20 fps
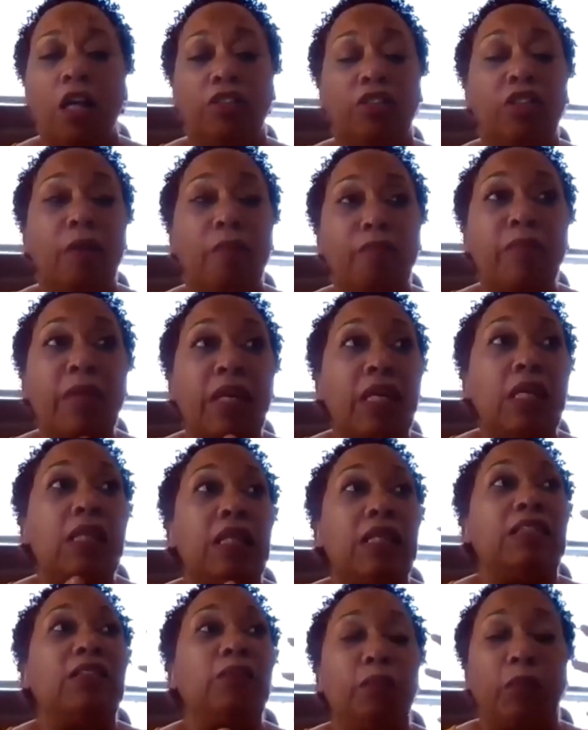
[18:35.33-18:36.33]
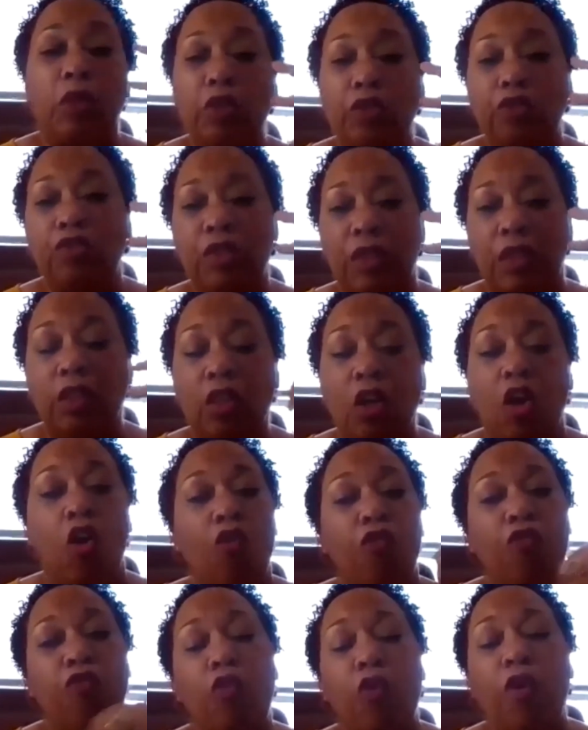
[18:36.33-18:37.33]
to be this person
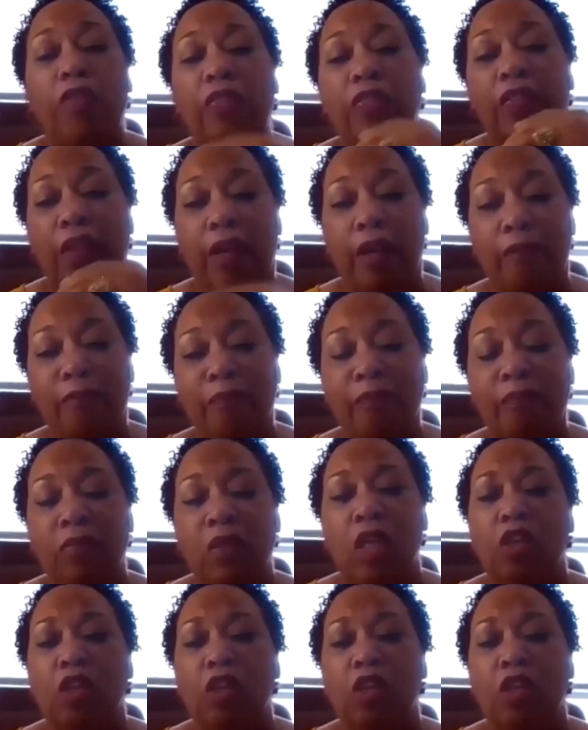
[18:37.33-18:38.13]
for them.